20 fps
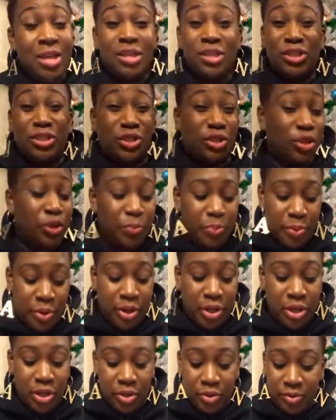Super
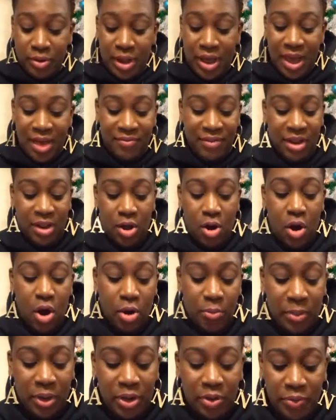cute. They have like an
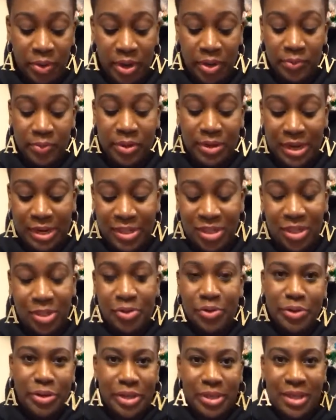army green one. I should
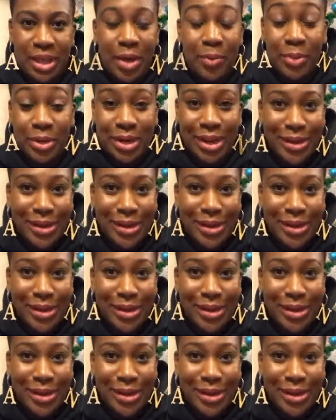have ordered that one.